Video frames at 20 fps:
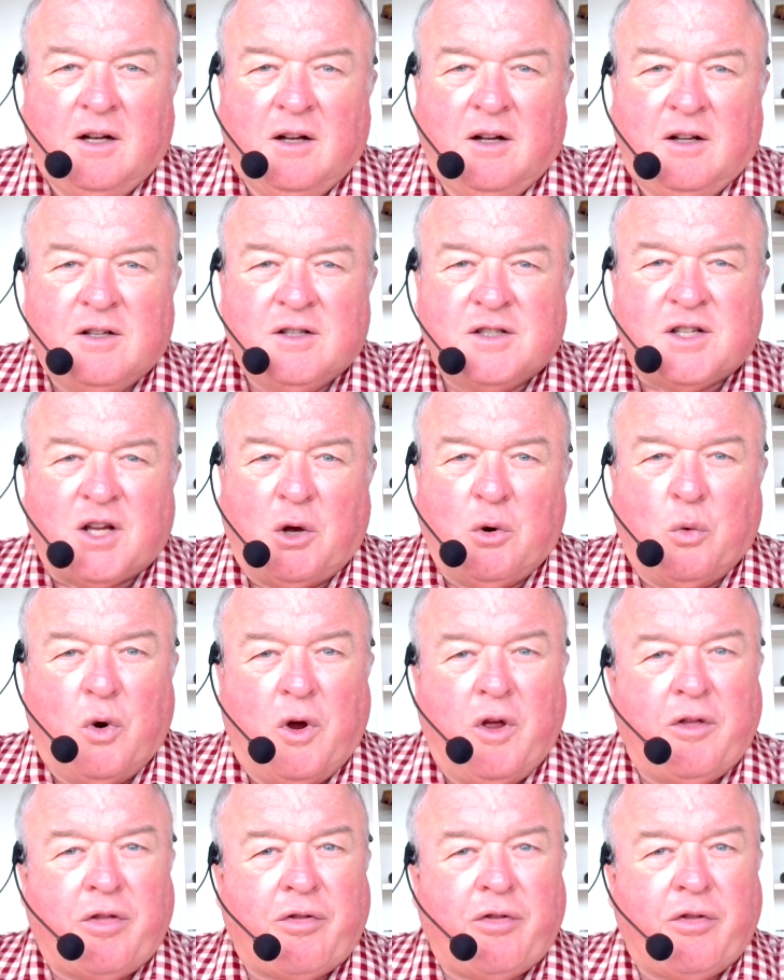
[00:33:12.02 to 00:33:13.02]
So
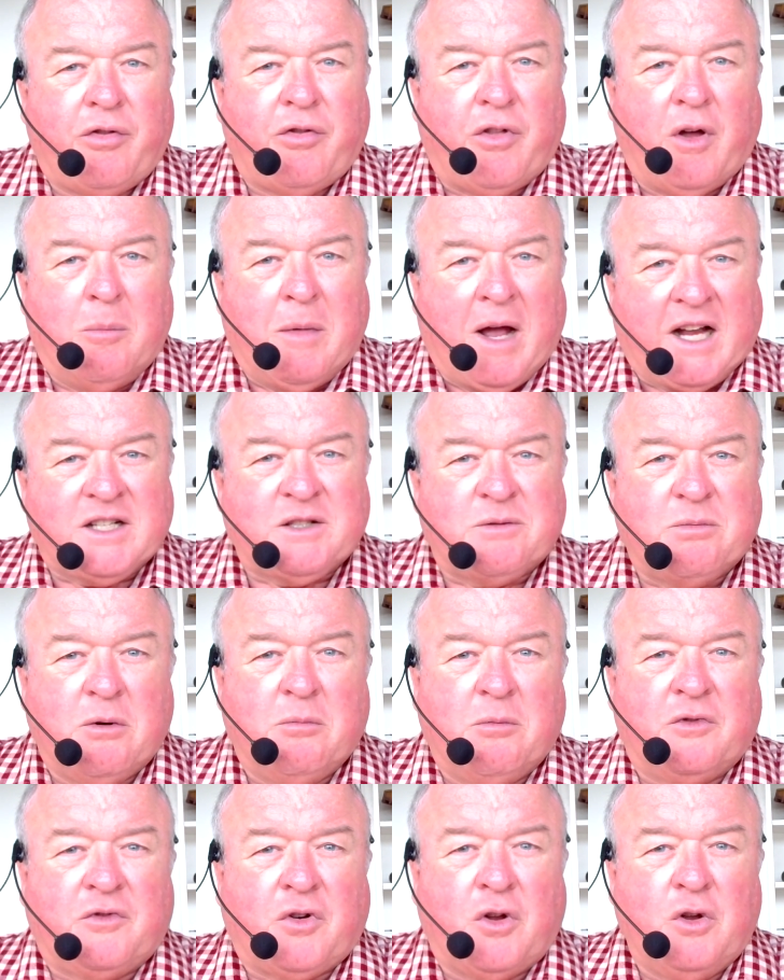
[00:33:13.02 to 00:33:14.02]
with a maximum
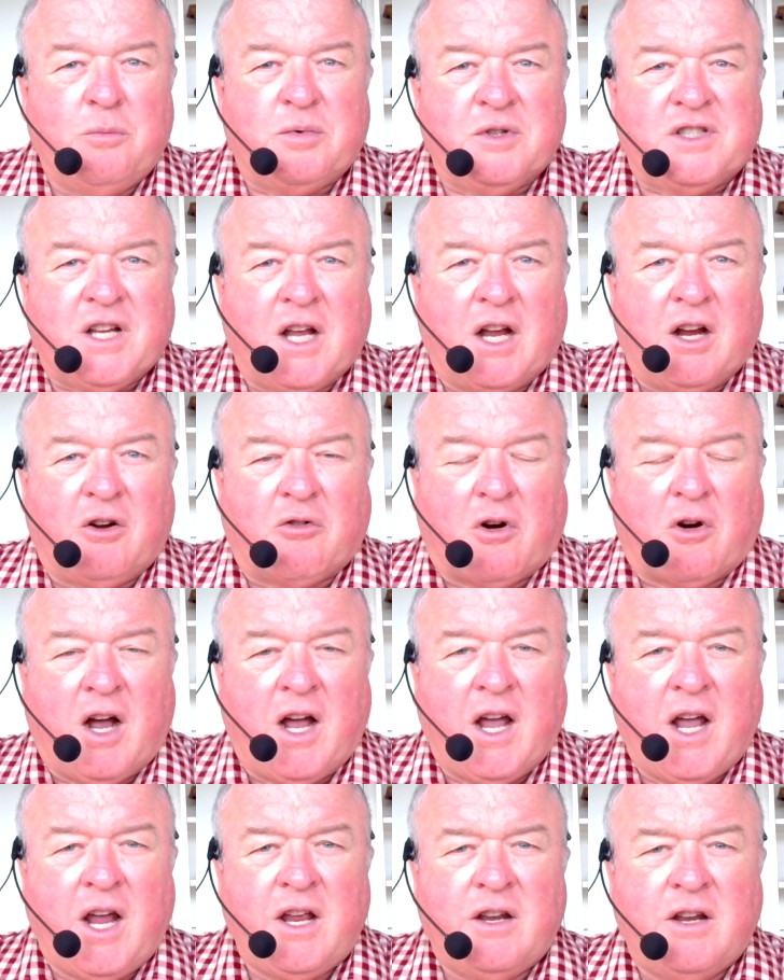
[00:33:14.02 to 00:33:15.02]
of 2%
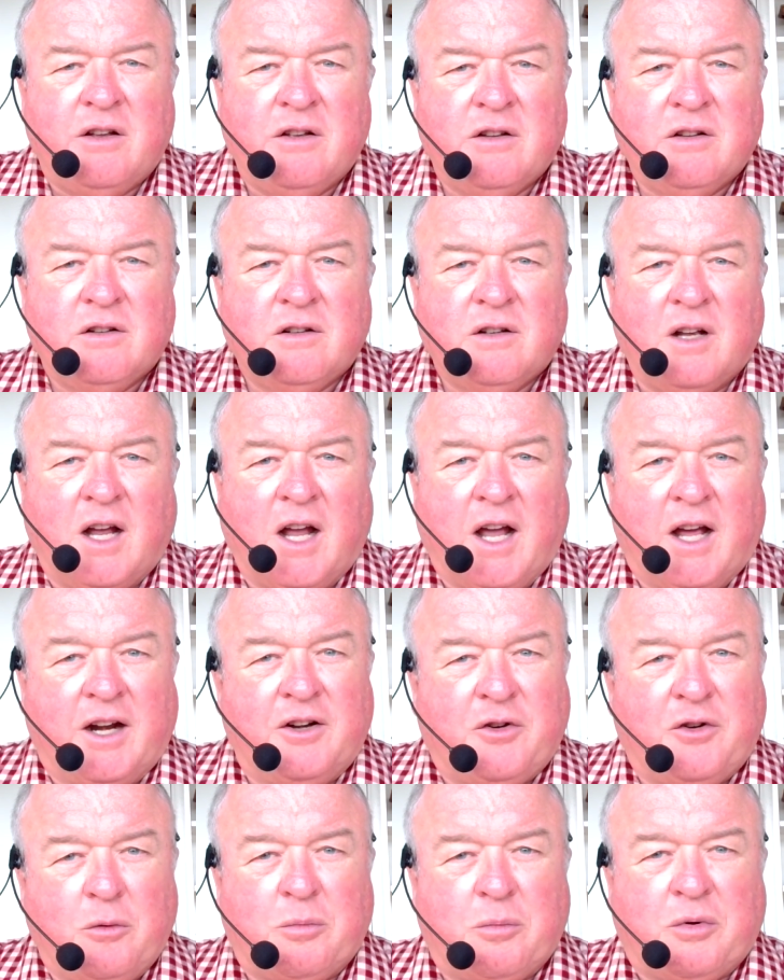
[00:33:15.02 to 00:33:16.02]
grade and a
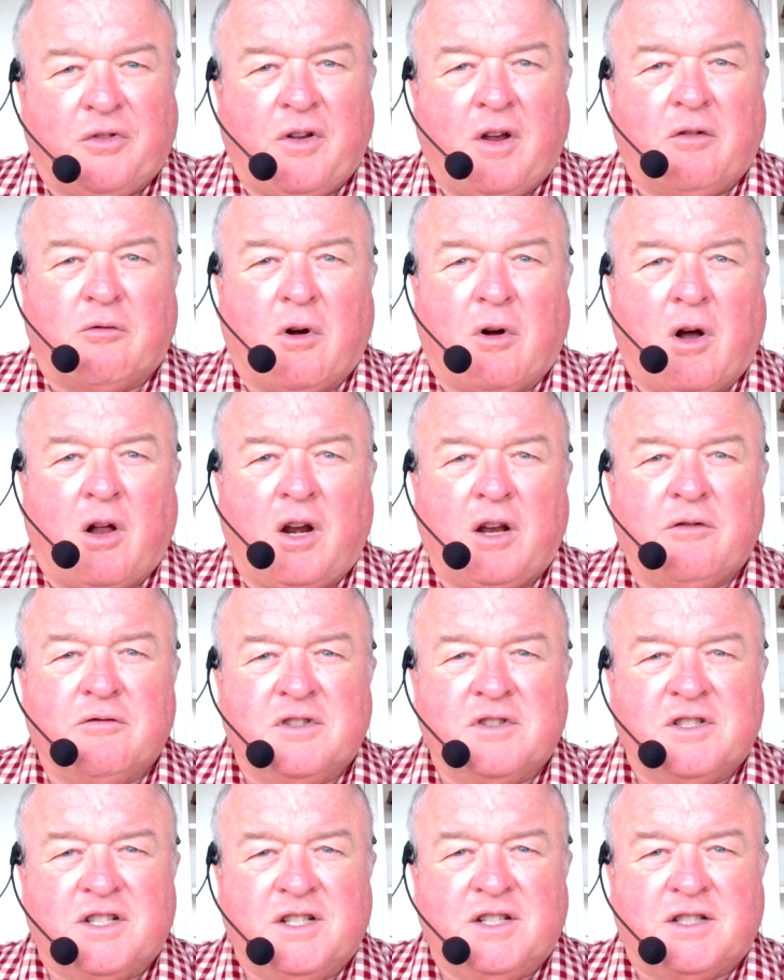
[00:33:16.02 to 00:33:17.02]
2% rolling
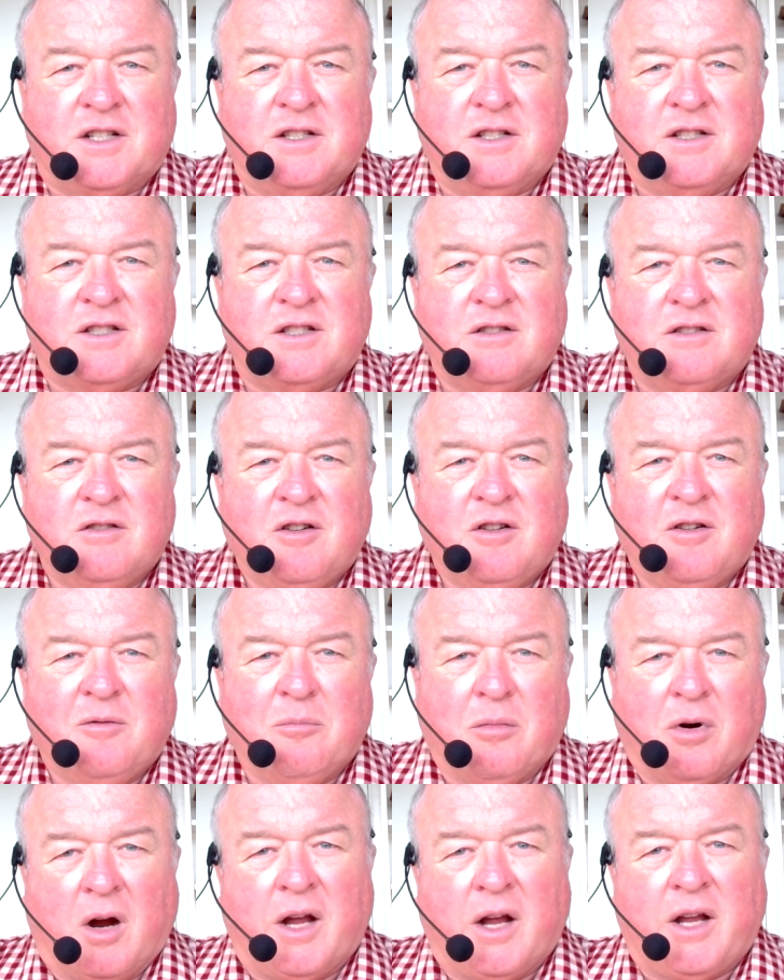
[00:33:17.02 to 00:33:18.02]
resistance,
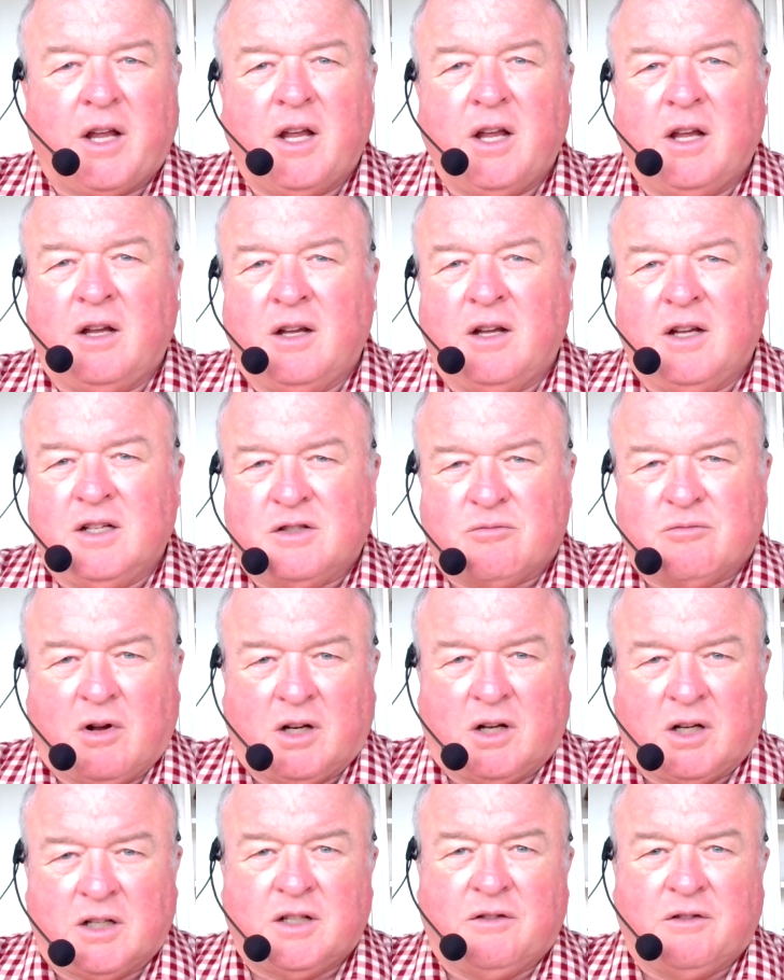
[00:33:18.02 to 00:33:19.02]
braking is
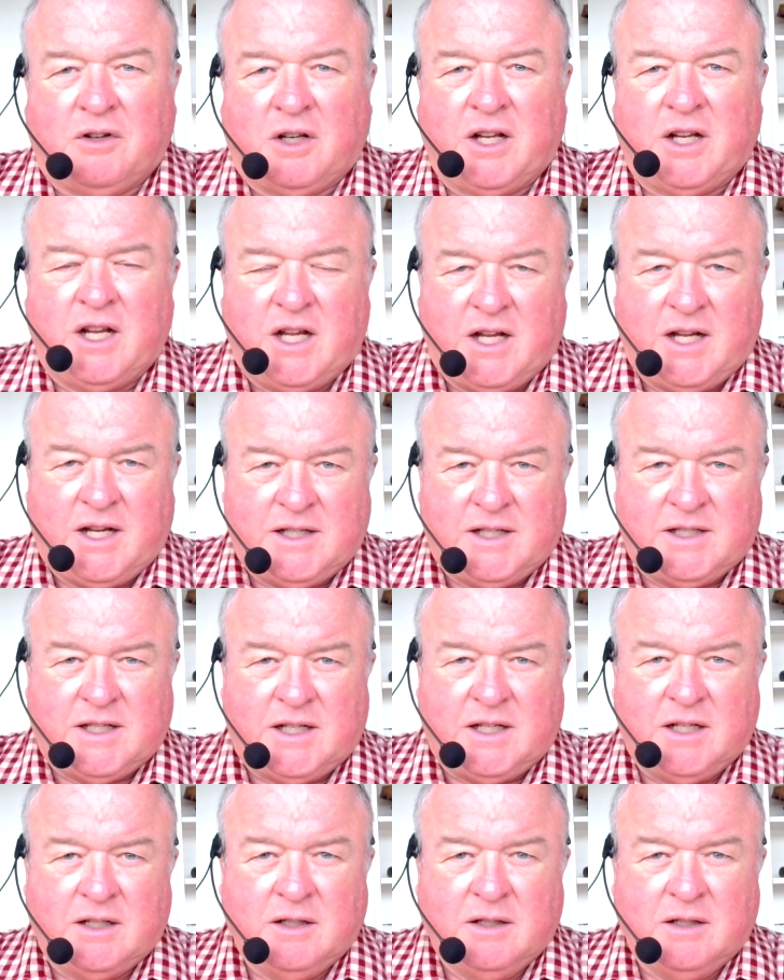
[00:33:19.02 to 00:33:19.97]
relatively easy.